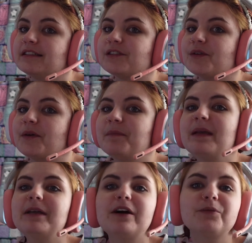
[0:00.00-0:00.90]
So
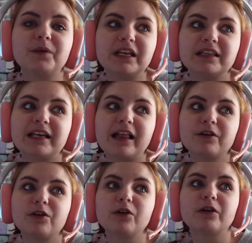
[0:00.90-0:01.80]
maybe I'll read the
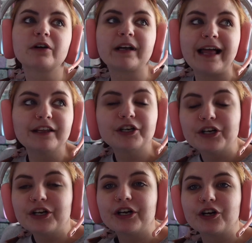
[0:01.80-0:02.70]

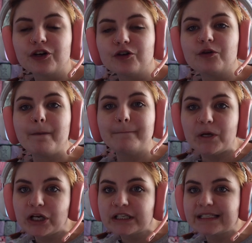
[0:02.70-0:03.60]
Gallagher Girl
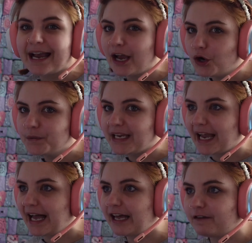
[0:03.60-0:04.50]
books. I only
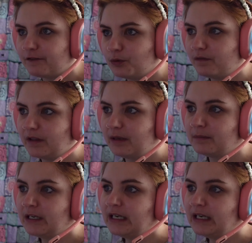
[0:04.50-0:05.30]
had a few of them.